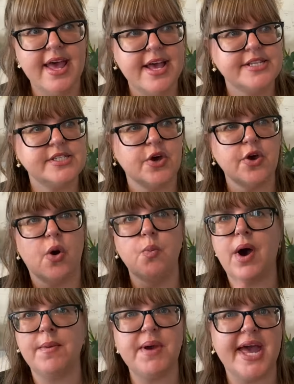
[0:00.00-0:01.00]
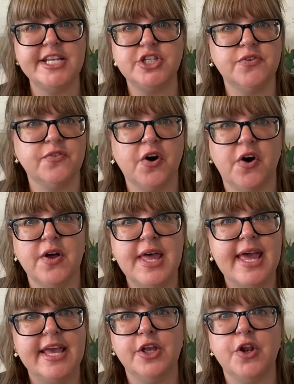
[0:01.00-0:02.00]
So on one page you've got,
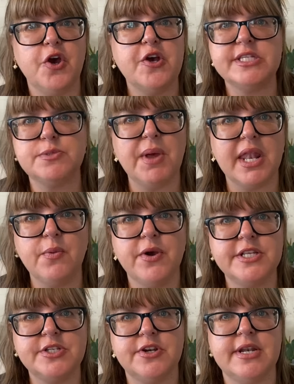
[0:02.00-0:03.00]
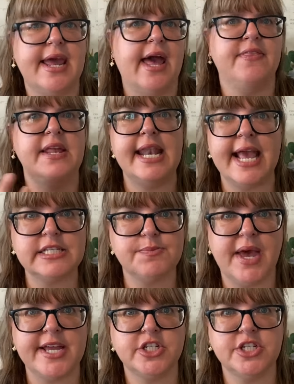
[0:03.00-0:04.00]
you know, her spelling words written out, and the next
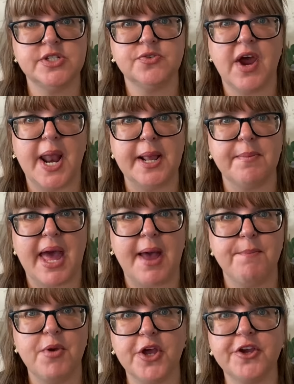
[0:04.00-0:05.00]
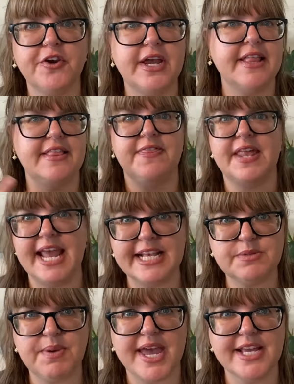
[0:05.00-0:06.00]
page she's writing about Mercury, and then the
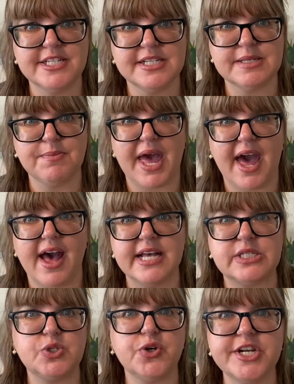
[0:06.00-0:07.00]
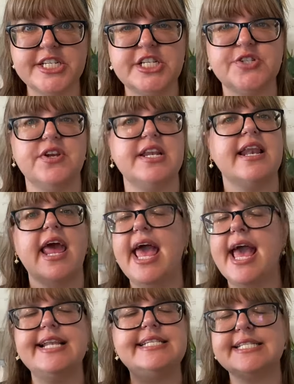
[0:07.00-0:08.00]
next page is about a story she's written.
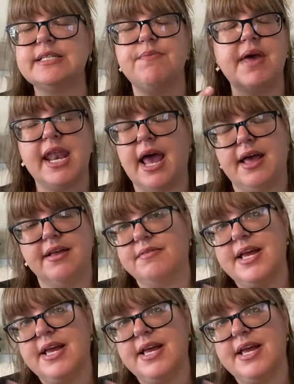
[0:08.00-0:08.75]
It doesn't matter.